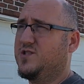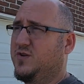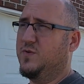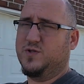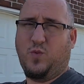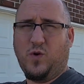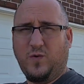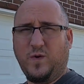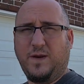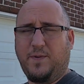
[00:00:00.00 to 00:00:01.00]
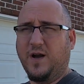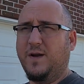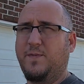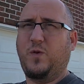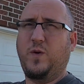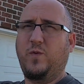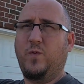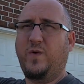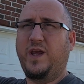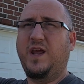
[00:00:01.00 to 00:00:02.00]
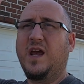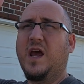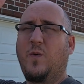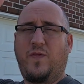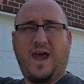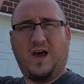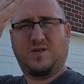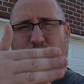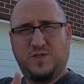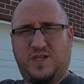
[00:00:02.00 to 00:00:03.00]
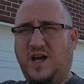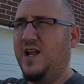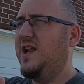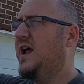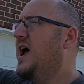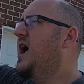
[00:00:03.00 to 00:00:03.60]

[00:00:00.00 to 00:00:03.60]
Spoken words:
so there was a 1 week period between when the house was done